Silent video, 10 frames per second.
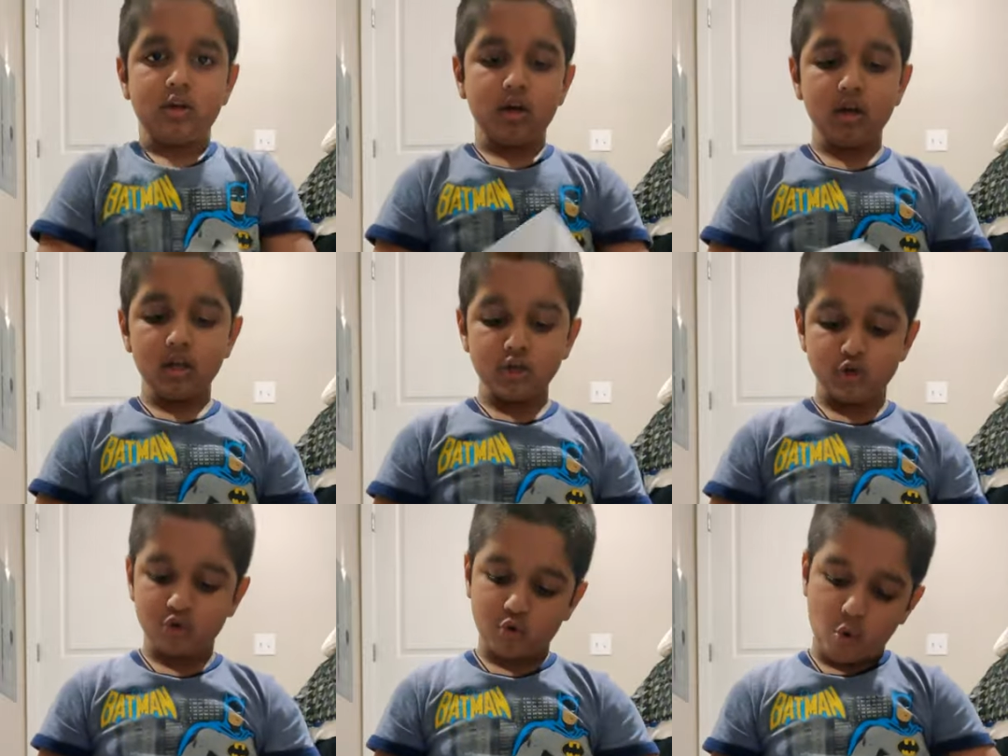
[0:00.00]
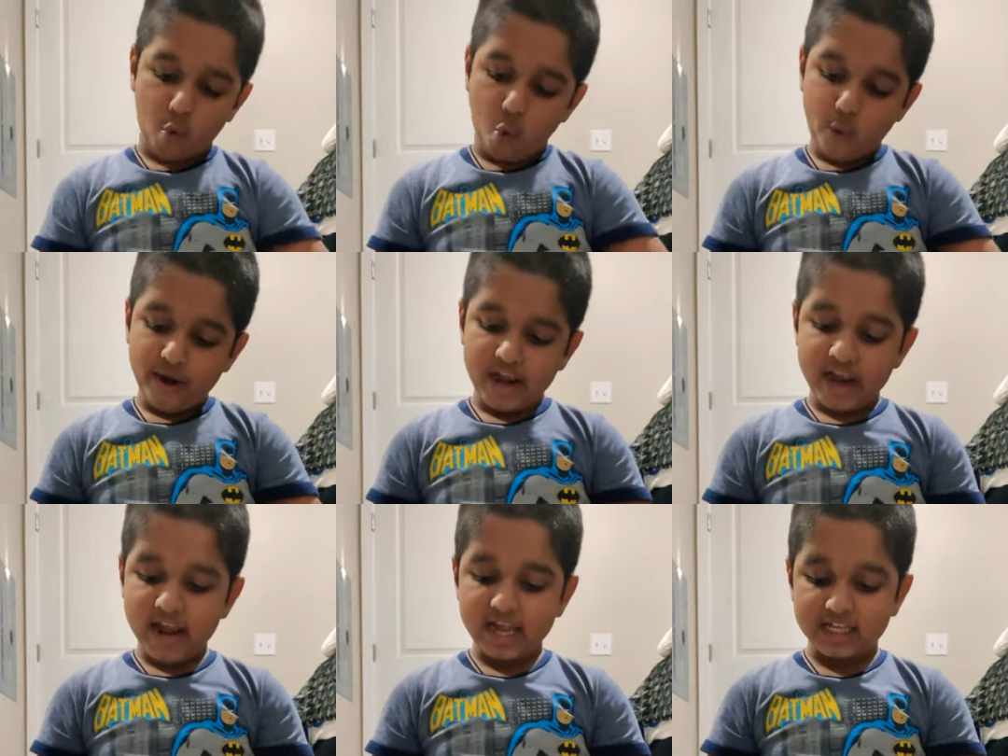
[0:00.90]
gonna
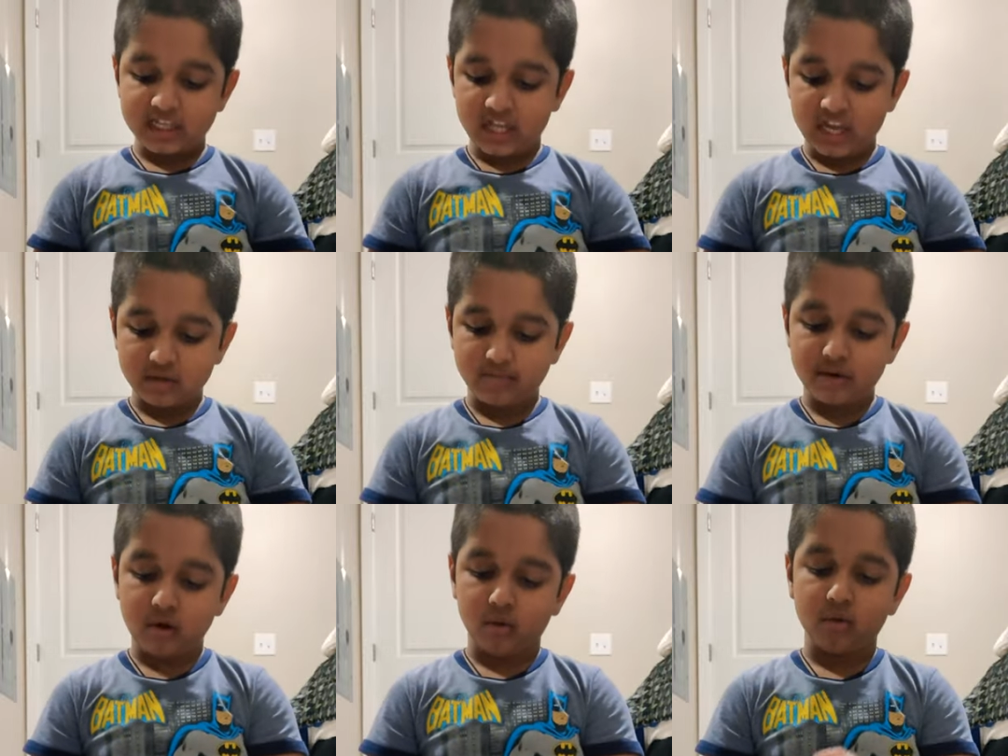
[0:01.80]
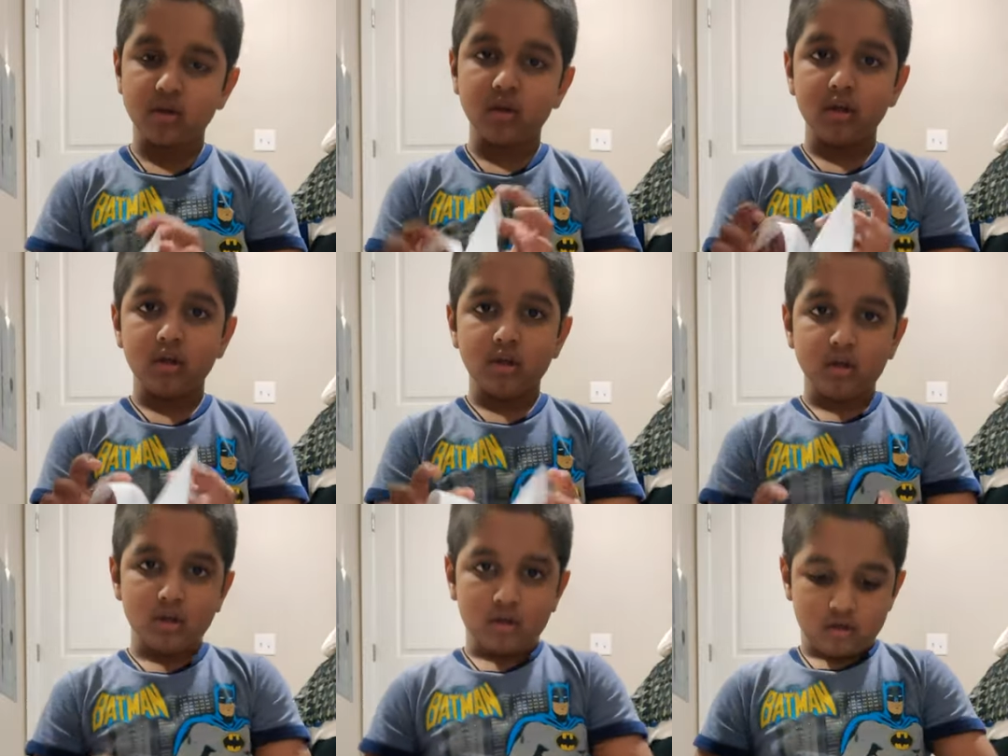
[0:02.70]
squeeze these both.
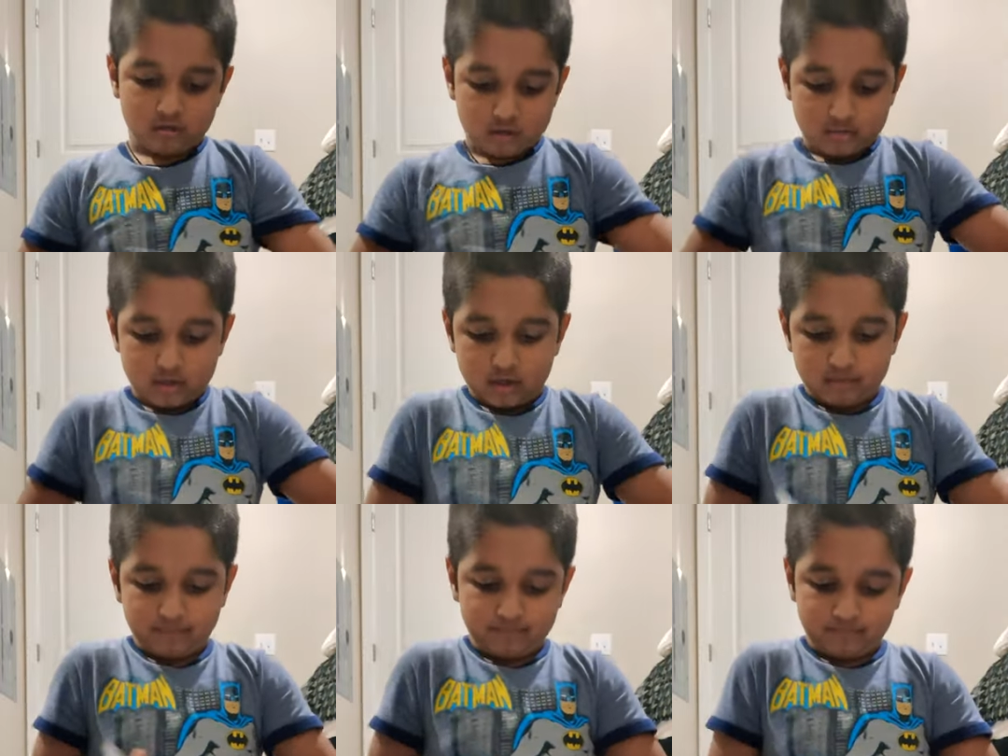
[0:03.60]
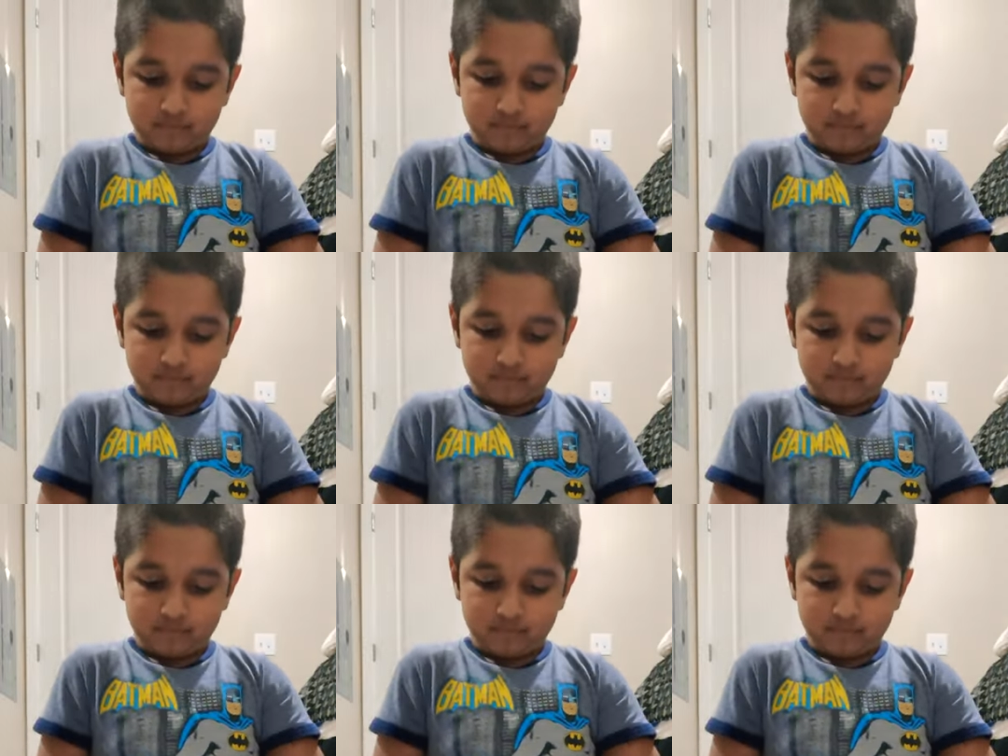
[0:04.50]
Wait a minute.